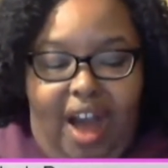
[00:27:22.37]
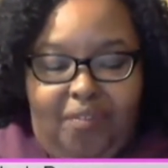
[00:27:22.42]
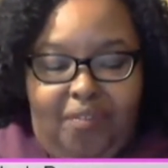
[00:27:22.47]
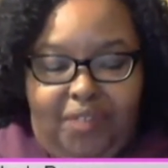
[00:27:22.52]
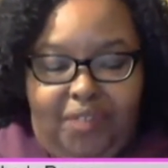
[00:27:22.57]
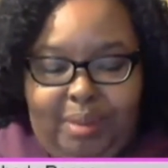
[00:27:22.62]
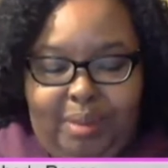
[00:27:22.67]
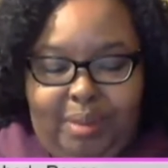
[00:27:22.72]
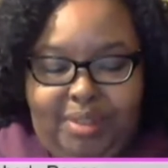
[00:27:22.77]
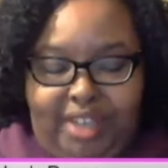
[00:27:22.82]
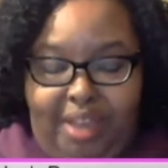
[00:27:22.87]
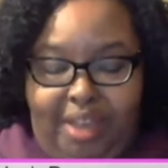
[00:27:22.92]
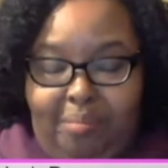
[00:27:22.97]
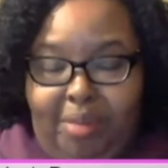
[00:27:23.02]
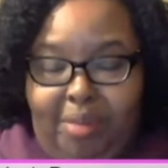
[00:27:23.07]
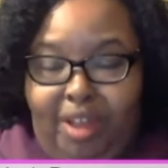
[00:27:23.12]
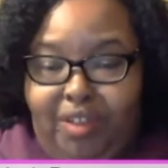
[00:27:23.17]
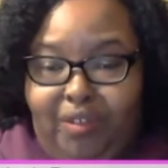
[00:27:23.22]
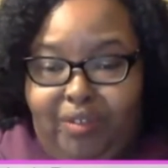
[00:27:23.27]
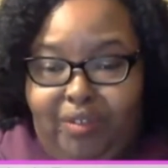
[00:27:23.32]
Films like
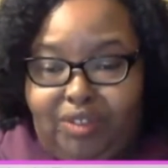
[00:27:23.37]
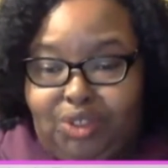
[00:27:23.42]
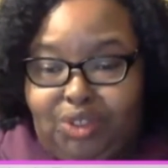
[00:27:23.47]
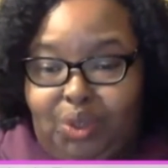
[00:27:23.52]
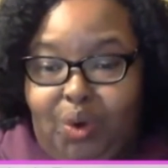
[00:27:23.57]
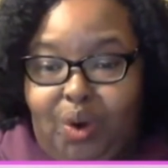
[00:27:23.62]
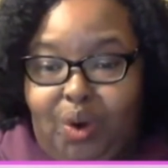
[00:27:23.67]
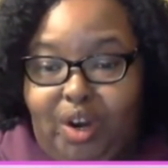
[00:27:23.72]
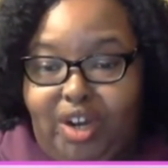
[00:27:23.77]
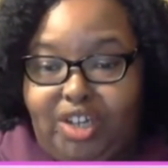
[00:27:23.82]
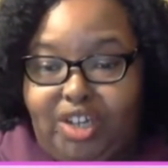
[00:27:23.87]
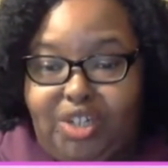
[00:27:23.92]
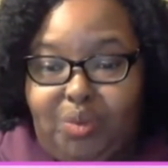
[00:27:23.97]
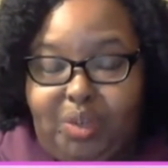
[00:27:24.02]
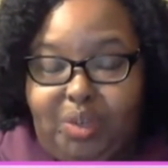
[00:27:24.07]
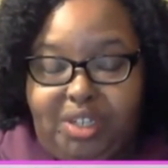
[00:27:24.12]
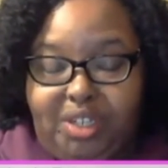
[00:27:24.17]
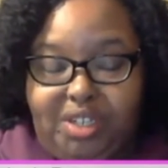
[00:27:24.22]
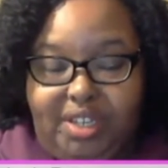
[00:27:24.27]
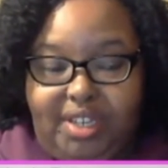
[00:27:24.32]
Mother of George,
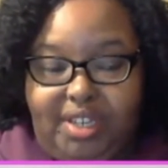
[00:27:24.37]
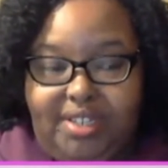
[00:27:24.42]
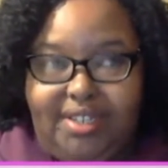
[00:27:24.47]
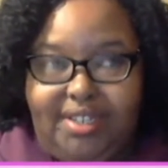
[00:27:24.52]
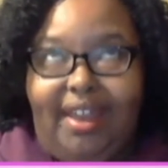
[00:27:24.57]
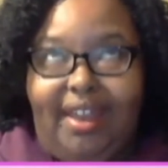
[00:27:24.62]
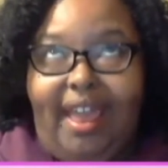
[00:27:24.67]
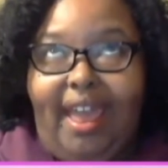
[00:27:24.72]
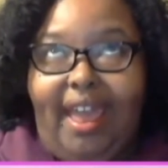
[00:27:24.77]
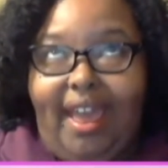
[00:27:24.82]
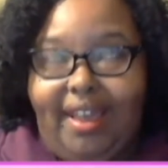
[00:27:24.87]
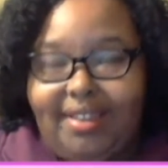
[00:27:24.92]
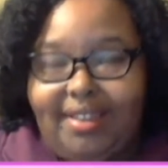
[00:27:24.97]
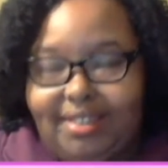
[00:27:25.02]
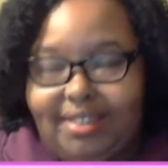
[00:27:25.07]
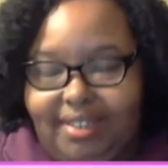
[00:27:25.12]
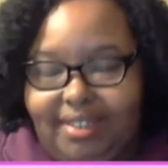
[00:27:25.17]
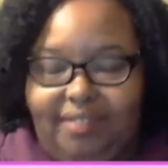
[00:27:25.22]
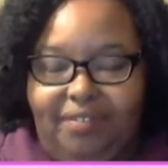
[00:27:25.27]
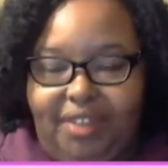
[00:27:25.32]
which is an
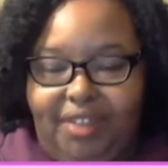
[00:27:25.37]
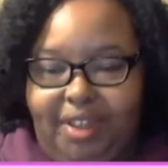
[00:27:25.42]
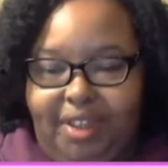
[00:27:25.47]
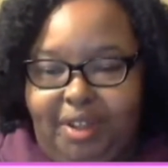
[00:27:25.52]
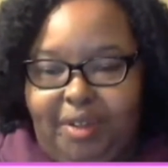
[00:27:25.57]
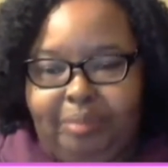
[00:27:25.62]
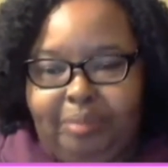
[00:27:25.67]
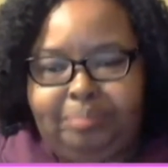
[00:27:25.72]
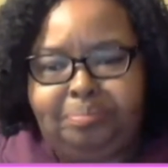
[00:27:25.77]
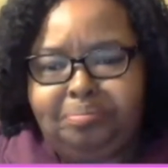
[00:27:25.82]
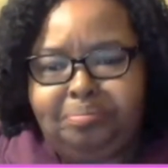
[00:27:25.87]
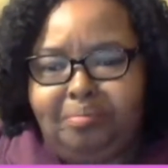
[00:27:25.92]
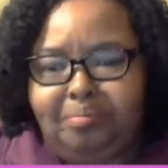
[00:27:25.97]
excellent film